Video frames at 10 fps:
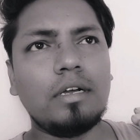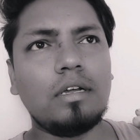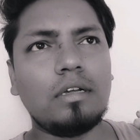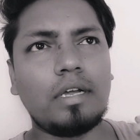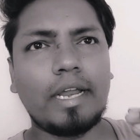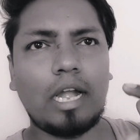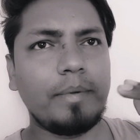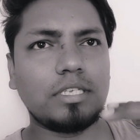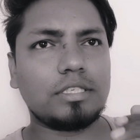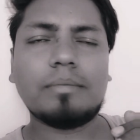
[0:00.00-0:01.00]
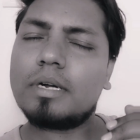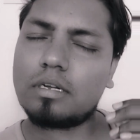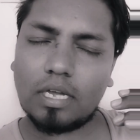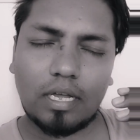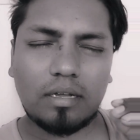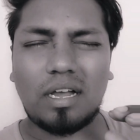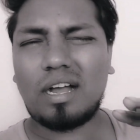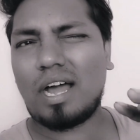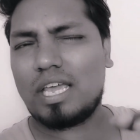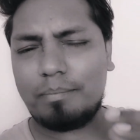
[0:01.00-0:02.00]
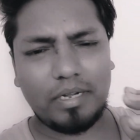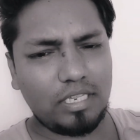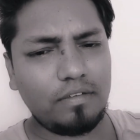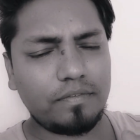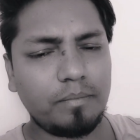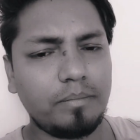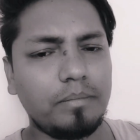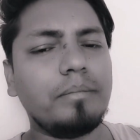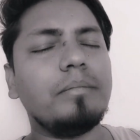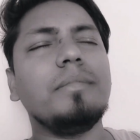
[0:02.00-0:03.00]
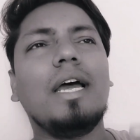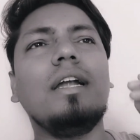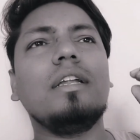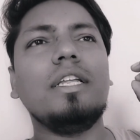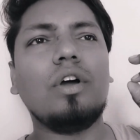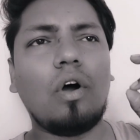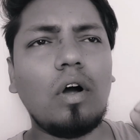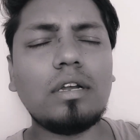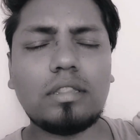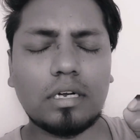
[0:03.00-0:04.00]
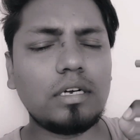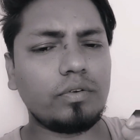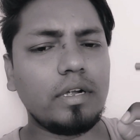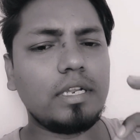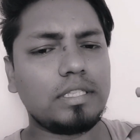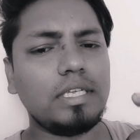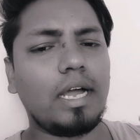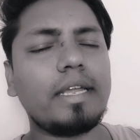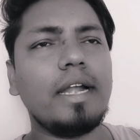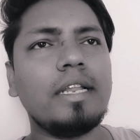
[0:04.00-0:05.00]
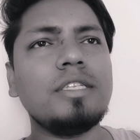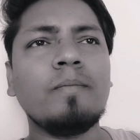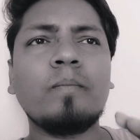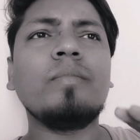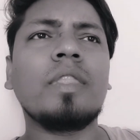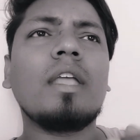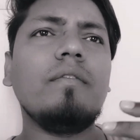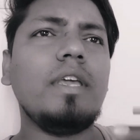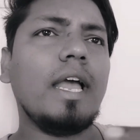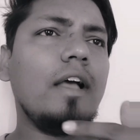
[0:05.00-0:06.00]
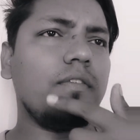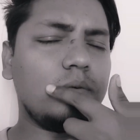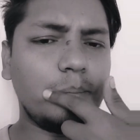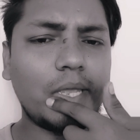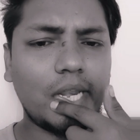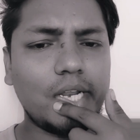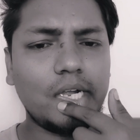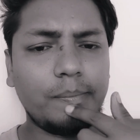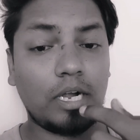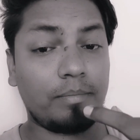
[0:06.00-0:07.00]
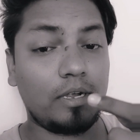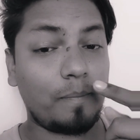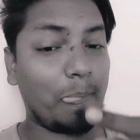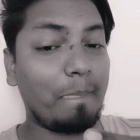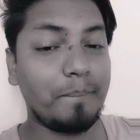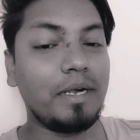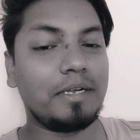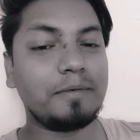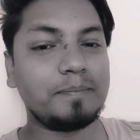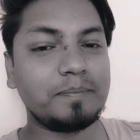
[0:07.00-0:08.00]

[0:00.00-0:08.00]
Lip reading: academic section. But I believe that in all the 23 IITs, we have mechanical department. But